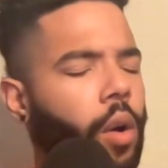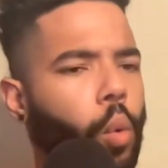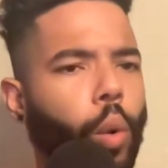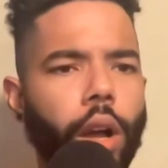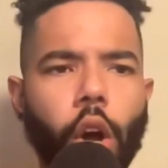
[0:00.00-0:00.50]

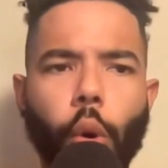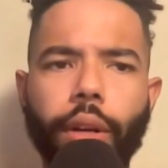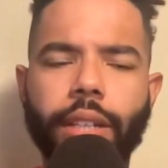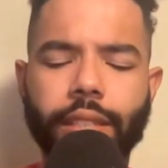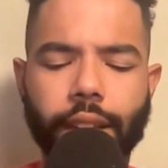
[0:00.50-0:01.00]
What are we
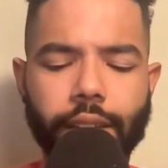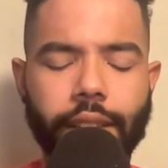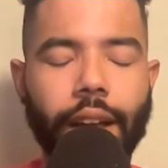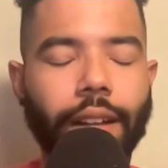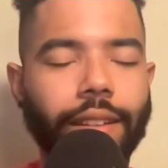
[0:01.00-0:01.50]

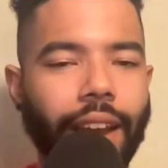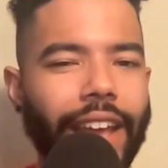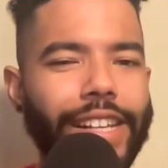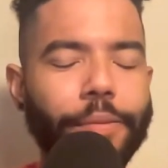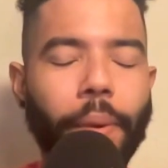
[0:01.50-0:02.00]
discussing on
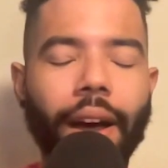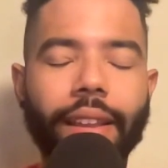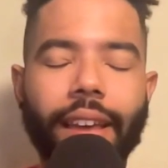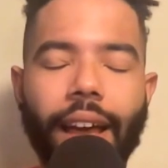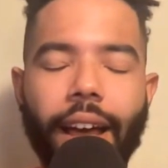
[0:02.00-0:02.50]
today's
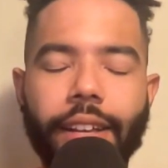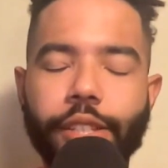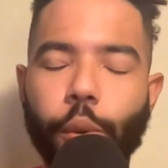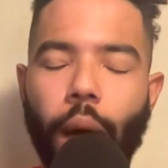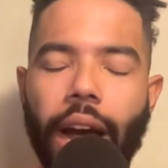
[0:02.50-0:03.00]
podcast,
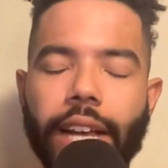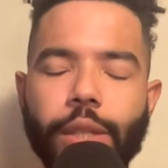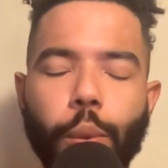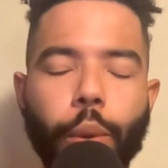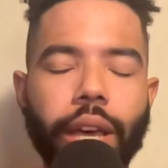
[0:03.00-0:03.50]
you
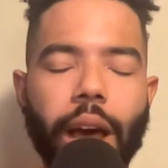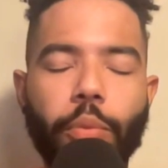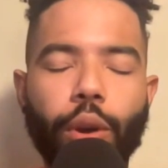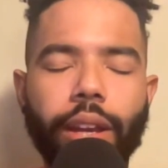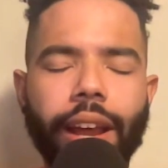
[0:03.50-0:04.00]
ask? Well, we got to
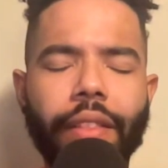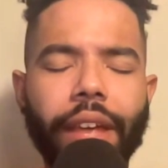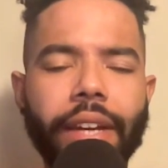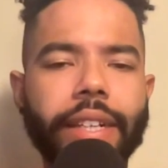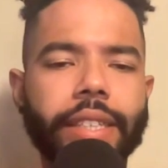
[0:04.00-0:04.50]
break down
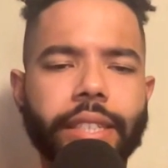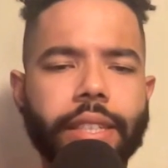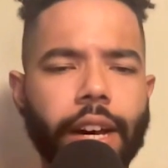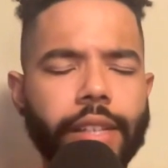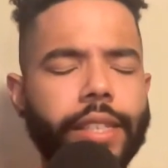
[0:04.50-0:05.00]
that
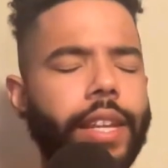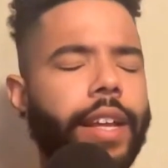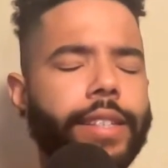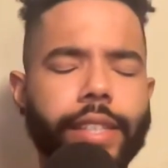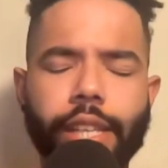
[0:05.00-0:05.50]

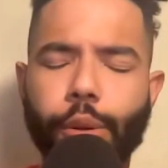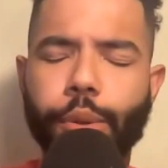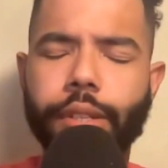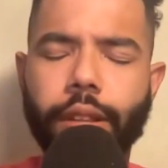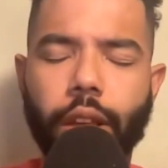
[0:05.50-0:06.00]
disgusting
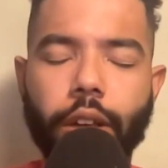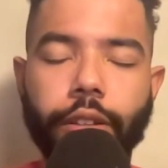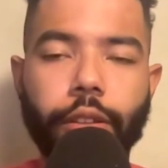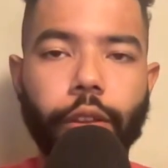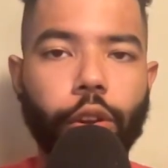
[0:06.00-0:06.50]
series loss
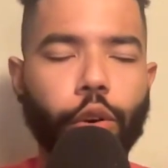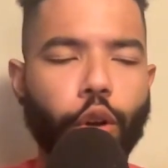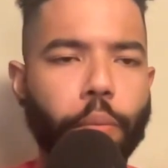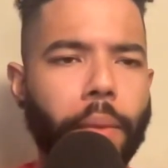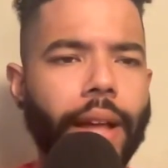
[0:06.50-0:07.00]
to the New York
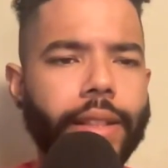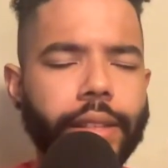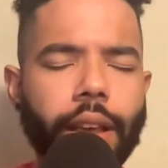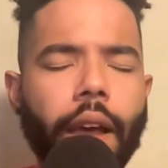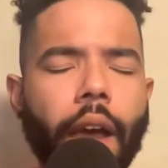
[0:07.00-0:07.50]
Mets.
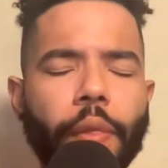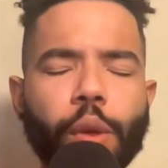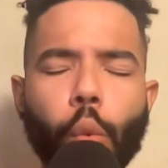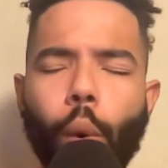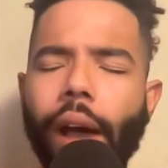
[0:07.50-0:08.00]
And
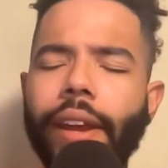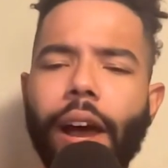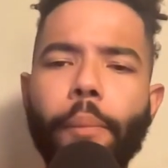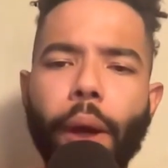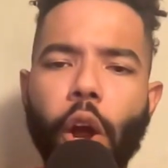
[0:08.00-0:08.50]
then why
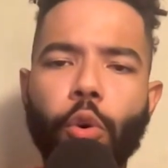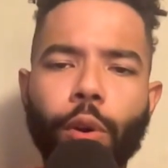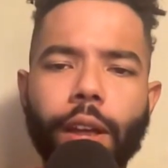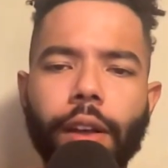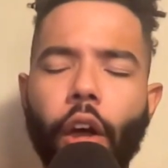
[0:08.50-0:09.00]
not power
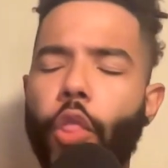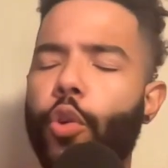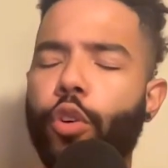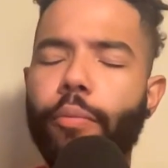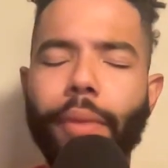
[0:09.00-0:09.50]
rank the
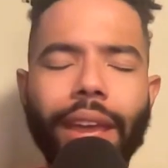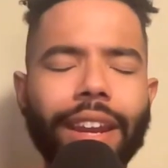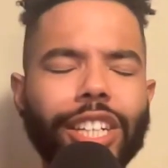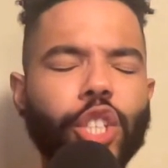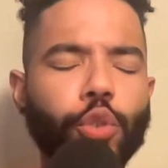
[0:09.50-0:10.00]

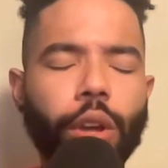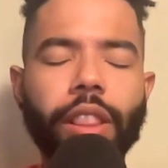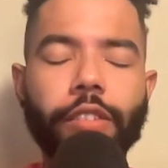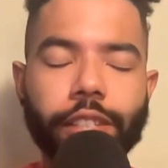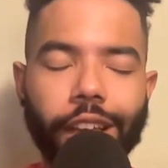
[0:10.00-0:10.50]
remaining strength
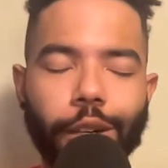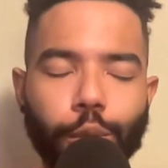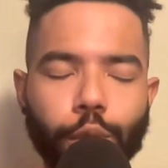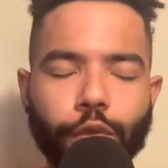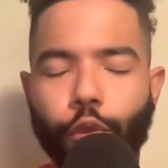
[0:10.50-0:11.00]
of
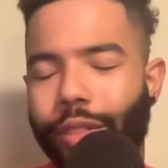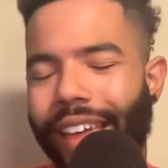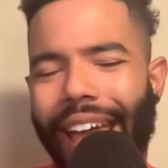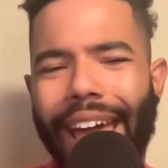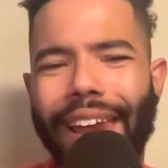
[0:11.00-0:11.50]
schedules for the
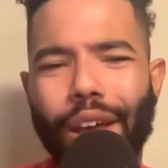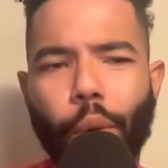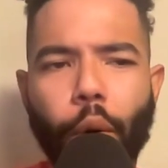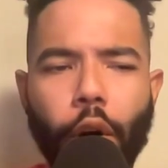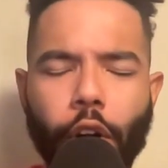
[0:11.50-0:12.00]
NL
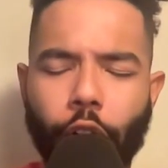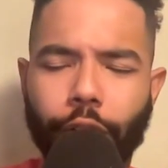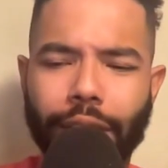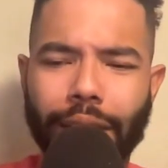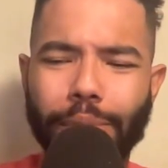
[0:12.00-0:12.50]
wildcard
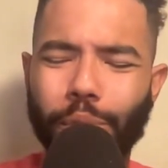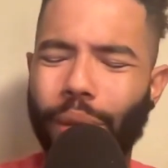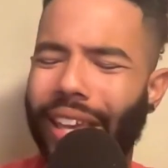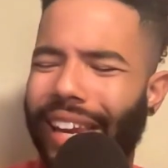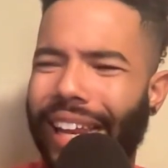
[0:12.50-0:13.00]
team so we
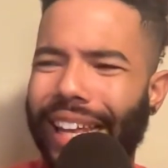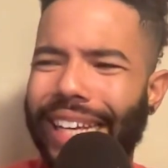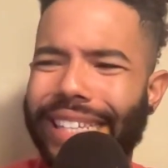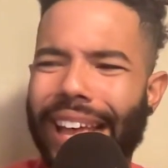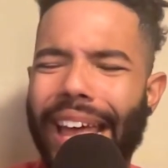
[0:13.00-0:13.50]
can at
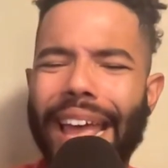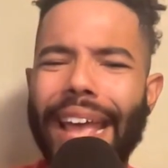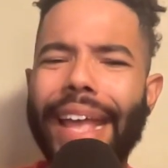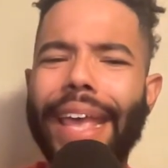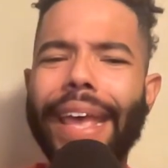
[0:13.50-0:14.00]
least
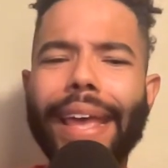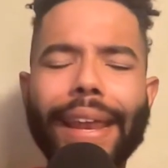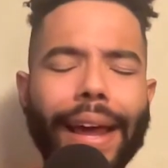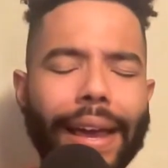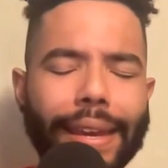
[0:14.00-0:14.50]
get
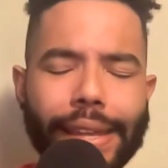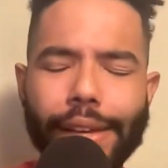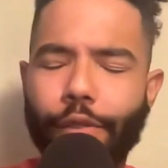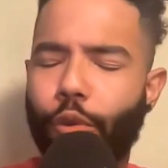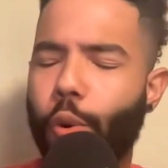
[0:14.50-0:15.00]
an idea
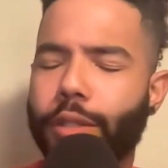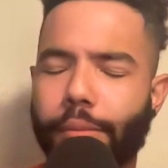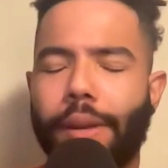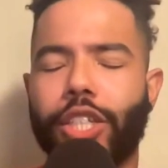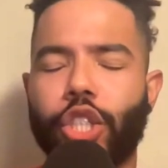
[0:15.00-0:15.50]
of who has the
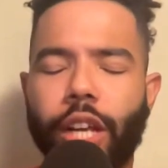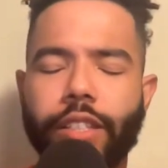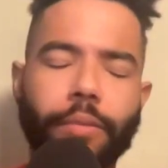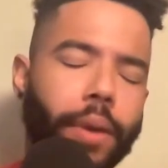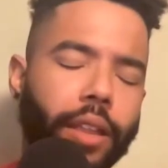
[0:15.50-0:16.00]
best
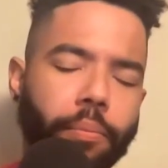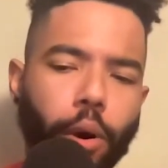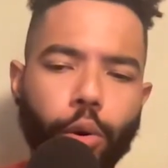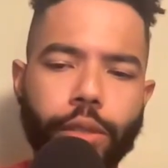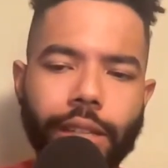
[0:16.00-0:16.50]
chance of making the
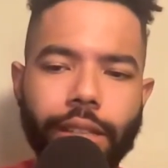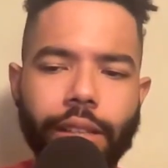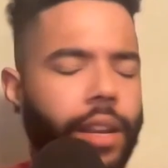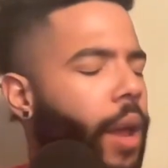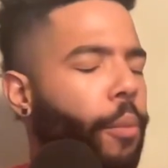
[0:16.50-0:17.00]

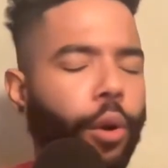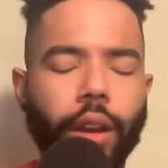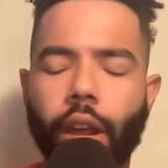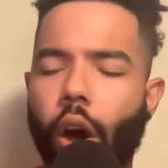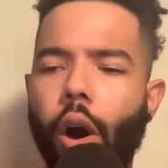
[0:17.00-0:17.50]
postseason? Breaking
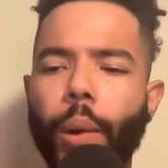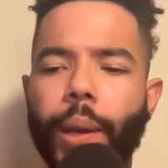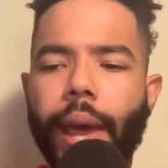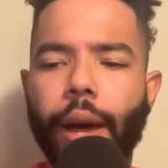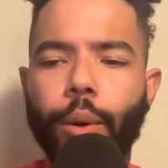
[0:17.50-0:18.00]
it all
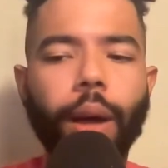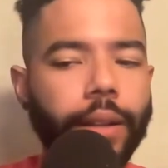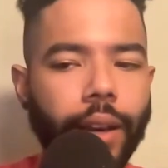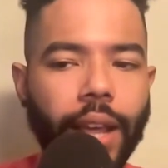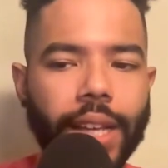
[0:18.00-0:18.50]
down on
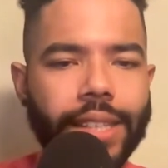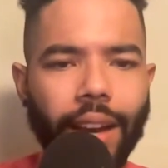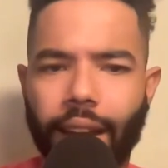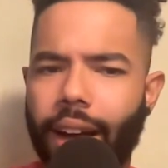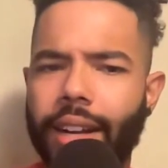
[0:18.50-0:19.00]
today's
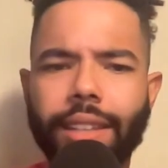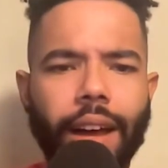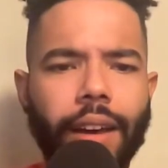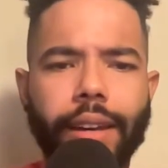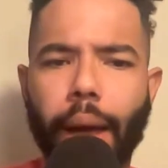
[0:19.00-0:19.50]
Locked
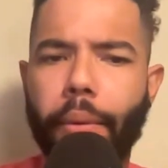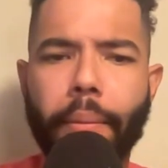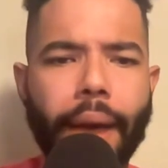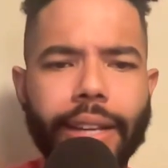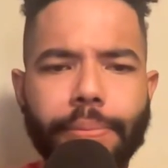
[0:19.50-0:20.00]
on Diamondbacks